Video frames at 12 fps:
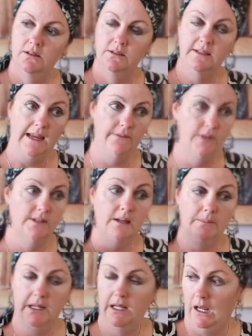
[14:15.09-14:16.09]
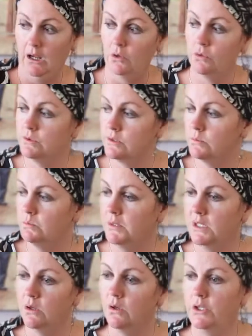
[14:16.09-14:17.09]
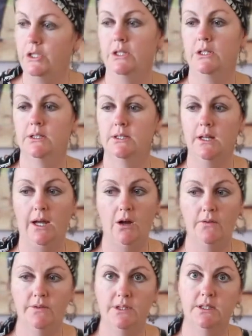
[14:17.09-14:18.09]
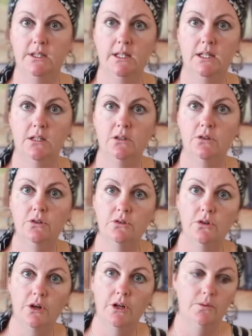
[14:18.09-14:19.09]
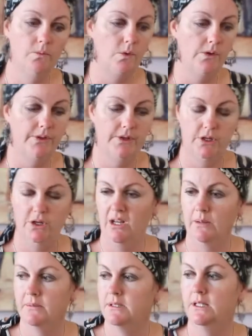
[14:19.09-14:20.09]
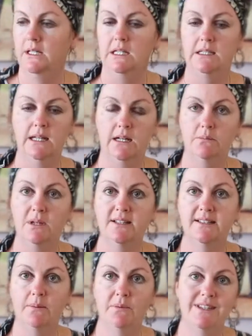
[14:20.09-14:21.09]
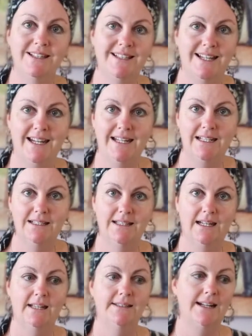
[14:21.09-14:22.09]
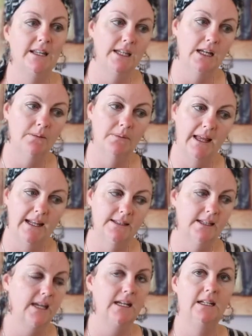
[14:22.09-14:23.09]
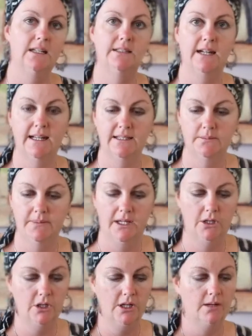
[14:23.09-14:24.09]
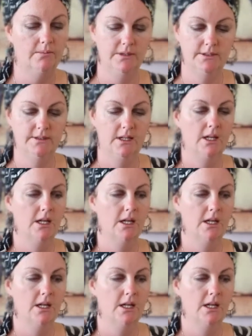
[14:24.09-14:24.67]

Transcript: saving something else because I obviously don't want the cucumber seeds getting mixed up with the zucchini seeds, and I think I'm planting zucchinis and it ends up being cucumbers.